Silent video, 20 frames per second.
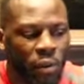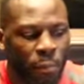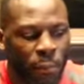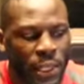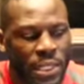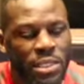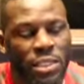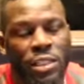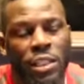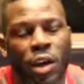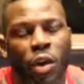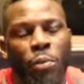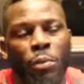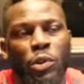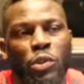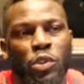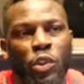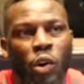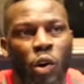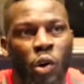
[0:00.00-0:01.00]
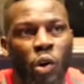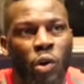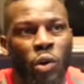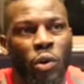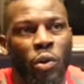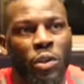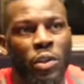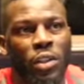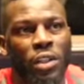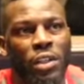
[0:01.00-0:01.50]
basically almost all
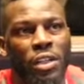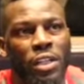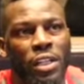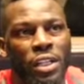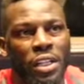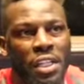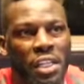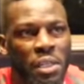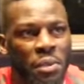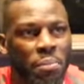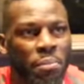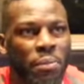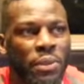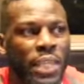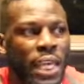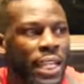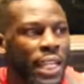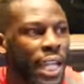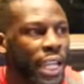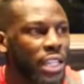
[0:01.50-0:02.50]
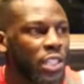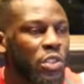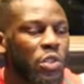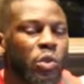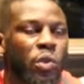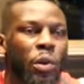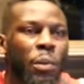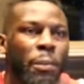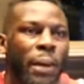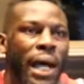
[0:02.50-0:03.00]
and that I could
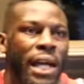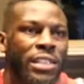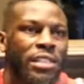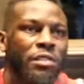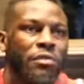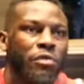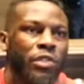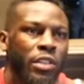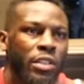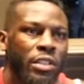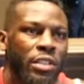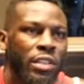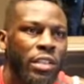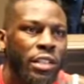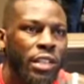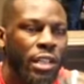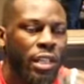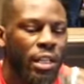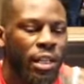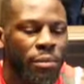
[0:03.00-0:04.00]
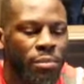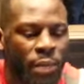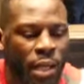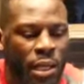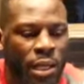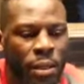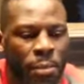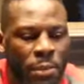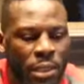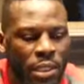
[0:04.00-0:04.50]
do on boxing. And, I'm,
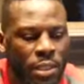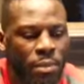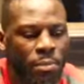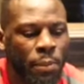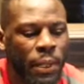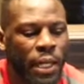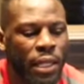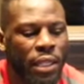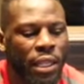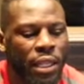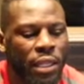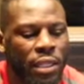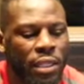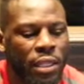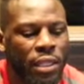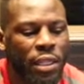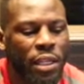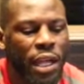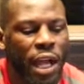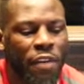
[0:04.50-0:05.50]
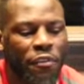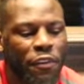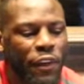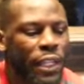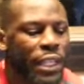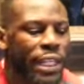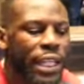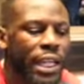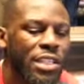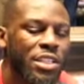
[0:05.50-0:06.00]
and I mean it by like, I
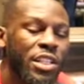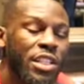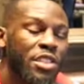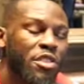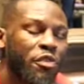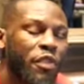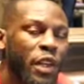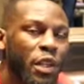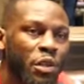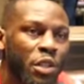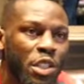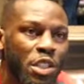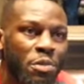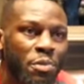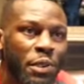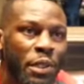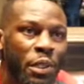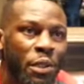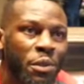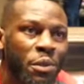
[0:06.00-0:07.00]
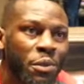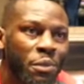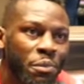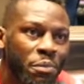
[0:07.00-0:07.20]
finally got a chance to fight on HBO,